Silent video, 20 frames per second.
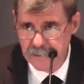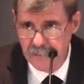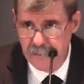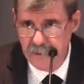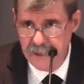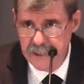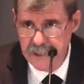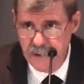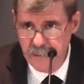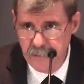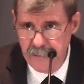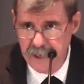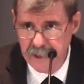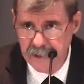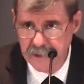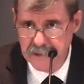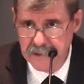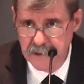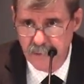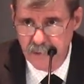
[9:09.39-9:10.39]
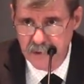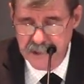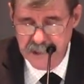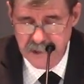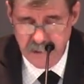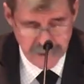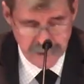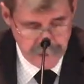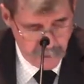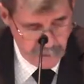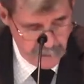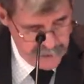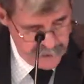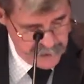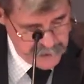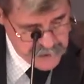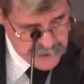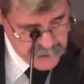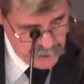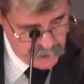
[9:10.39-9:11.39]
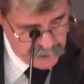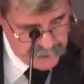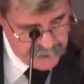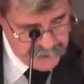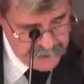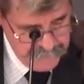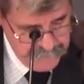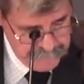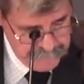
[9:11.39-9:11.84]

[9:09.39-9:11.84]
by humanity, which he would create shortly.